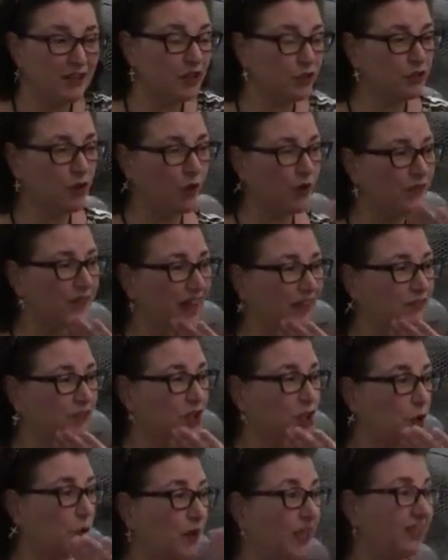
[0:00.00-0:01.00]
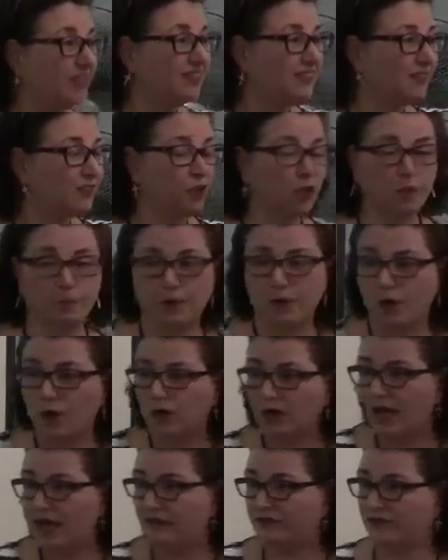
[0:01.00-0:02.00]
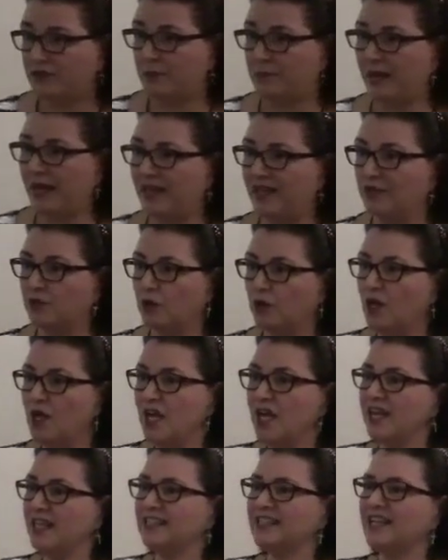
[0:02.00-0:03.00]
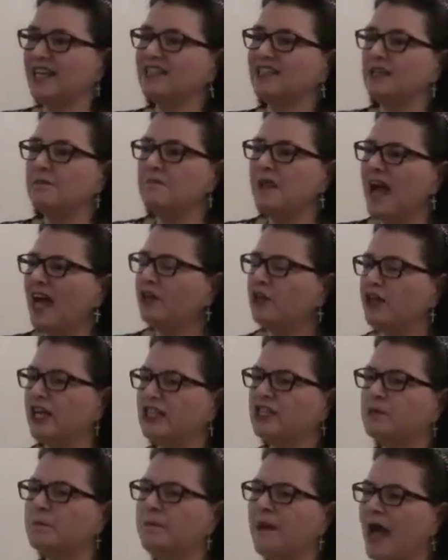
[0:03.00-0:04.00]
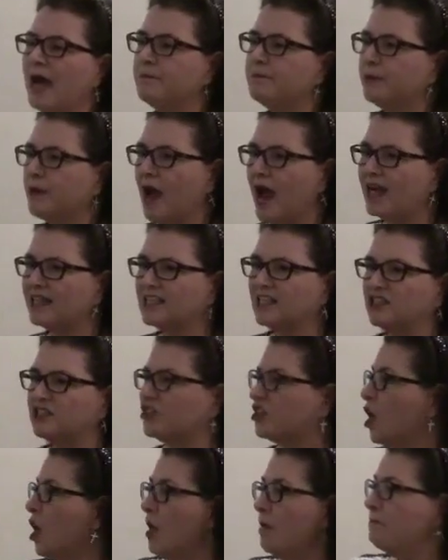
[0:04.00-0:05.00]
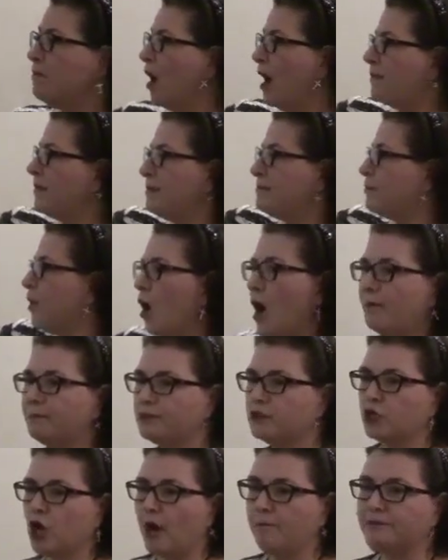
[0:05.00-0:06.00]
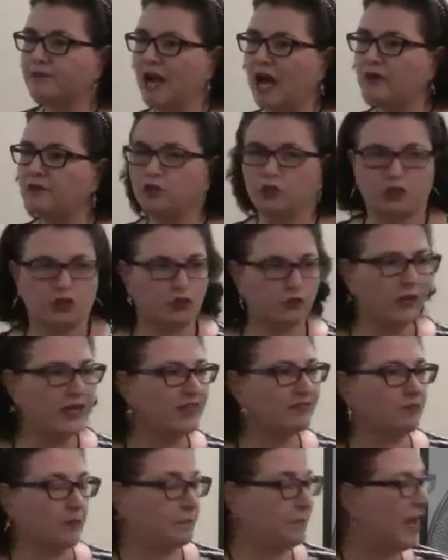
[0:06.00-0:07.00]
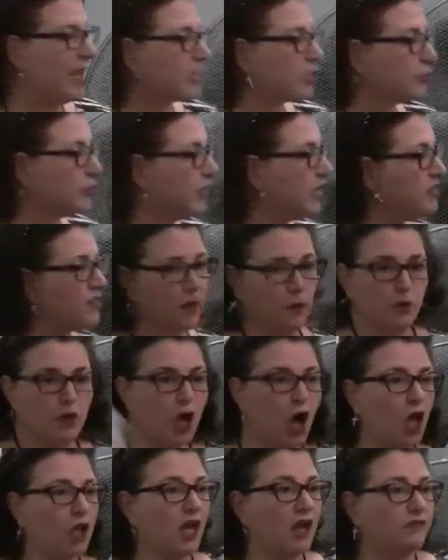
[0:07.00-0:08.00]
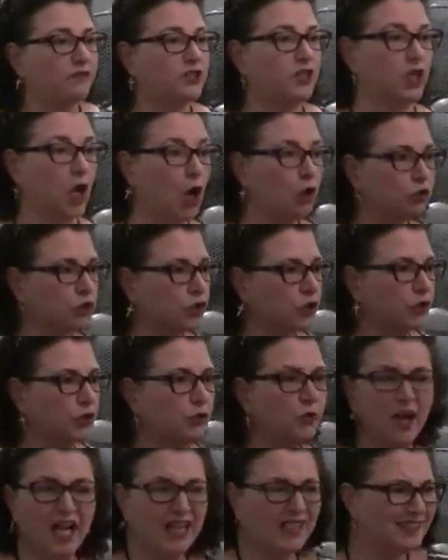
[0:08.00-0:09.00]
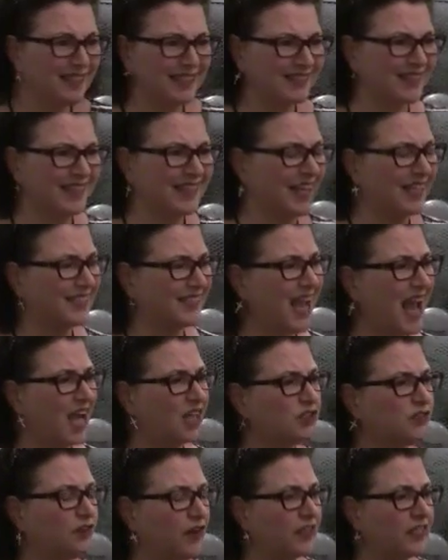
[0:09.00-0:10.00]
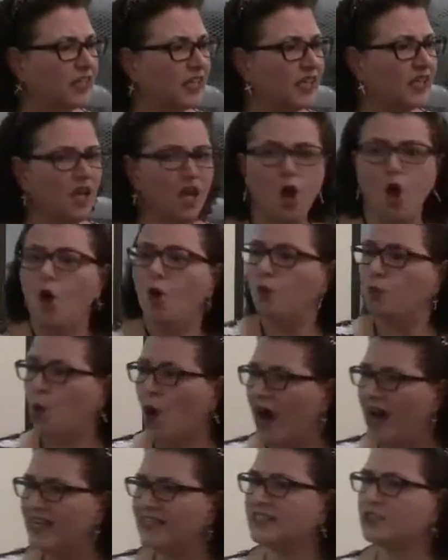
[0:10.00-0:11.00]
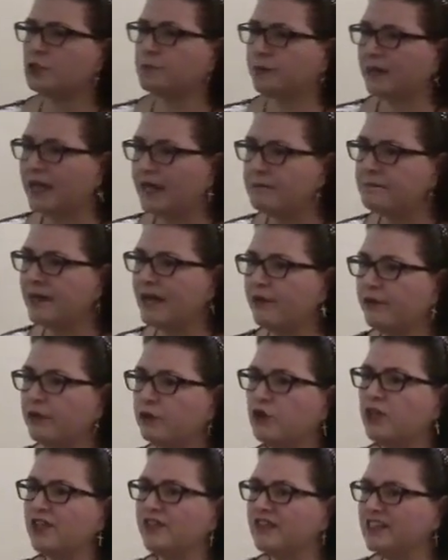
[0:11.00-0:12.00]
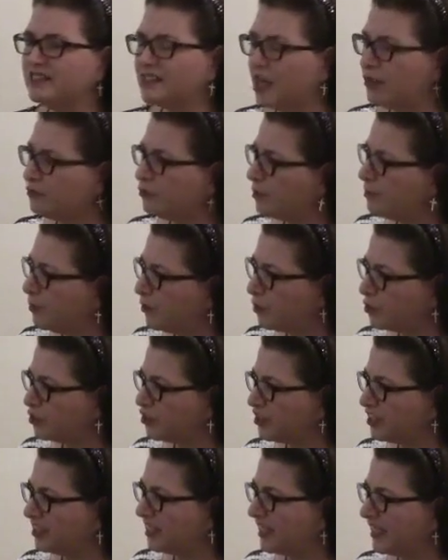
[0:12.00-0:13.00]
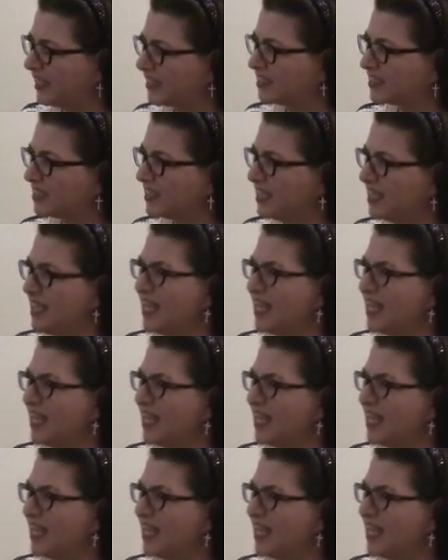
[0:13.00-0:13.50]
You don't even have to go into the pro-life debate. It doesn't matter, it's a bad practice. Mom and pop shop down the street, the bakery that we all love to go to, doesn't get tax funding. Why does Planned Parenthood and these other abortion clinics?